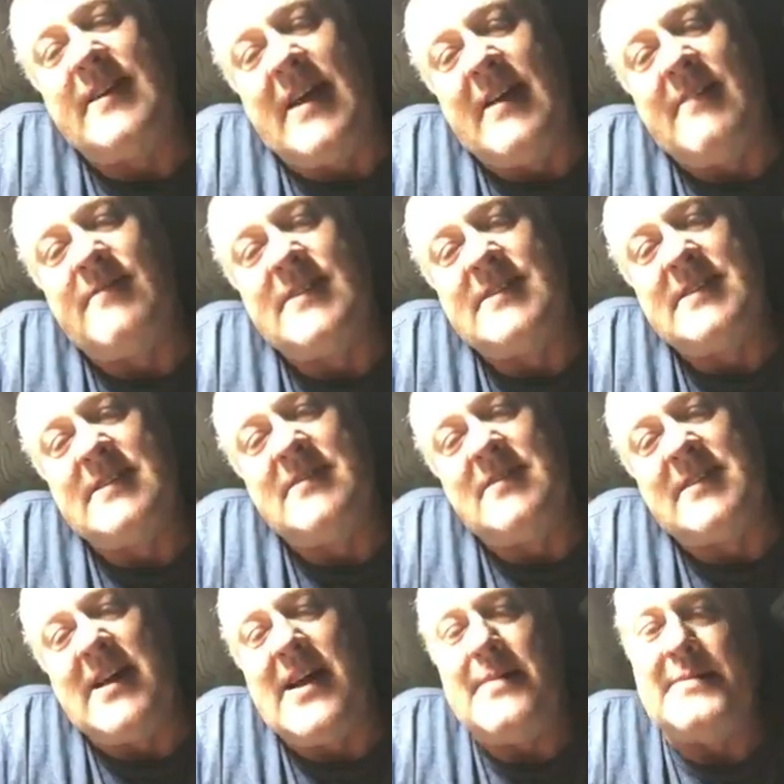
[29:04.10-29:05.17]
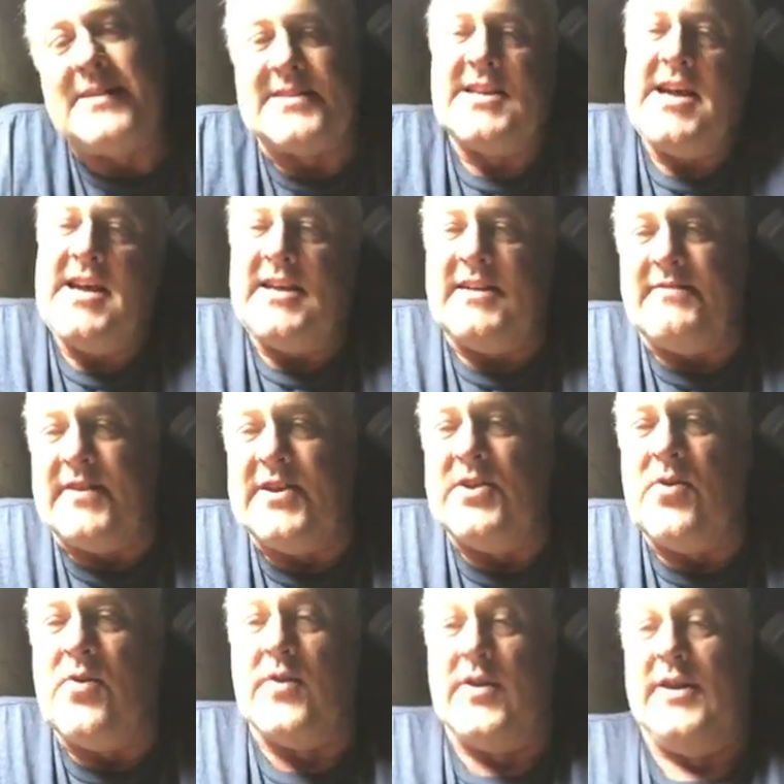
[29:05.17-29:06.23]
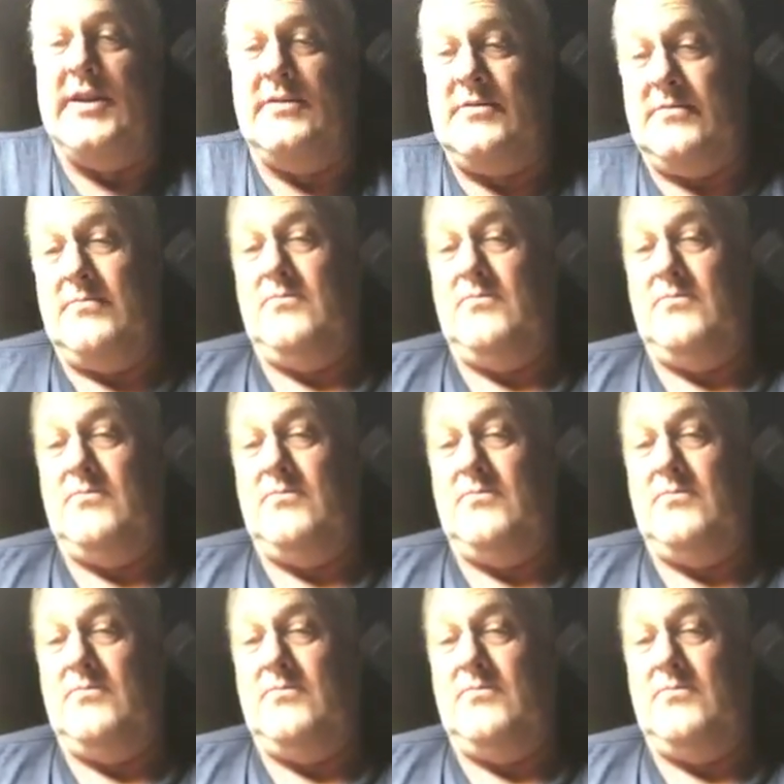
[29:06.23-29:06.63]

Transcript: every single time? It's kind of annoying.